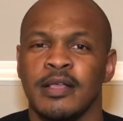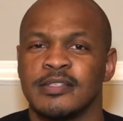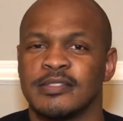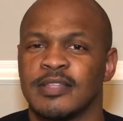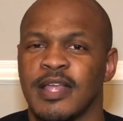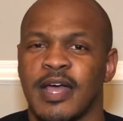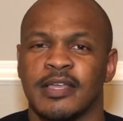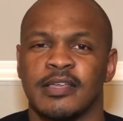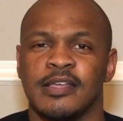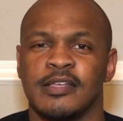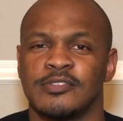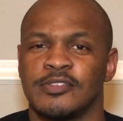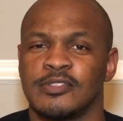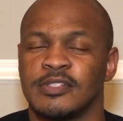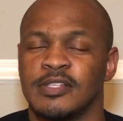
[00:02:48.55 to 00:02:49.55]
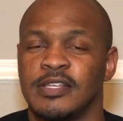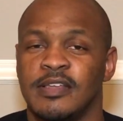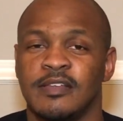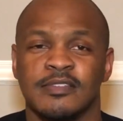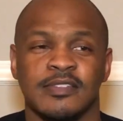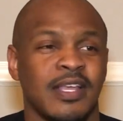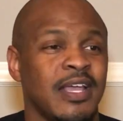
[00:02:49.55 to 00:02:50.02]
stockings or
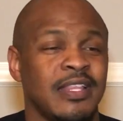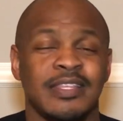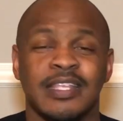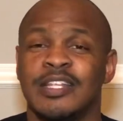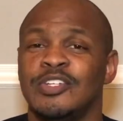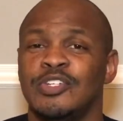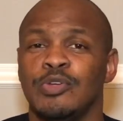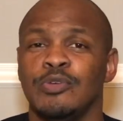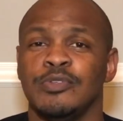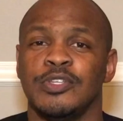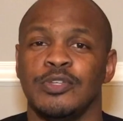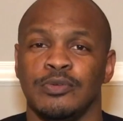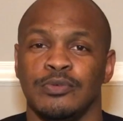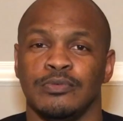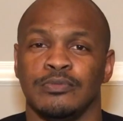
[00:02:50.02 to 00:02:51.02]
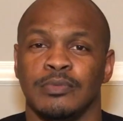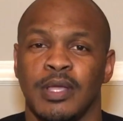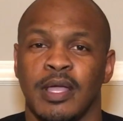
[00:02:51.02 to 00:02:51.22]
sleeves, then do you.